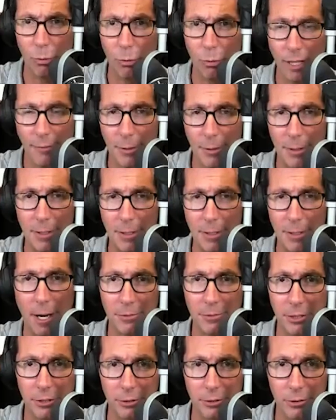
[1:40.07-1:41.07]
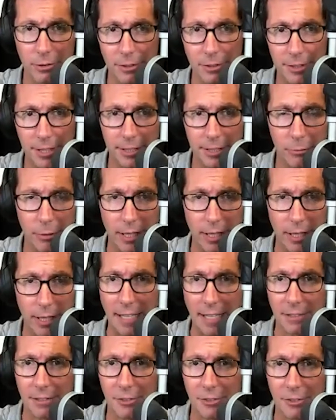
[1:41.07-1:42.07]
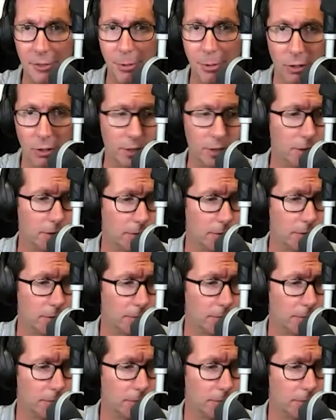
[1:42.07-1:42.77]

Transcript: what have you been up to since we last spoke?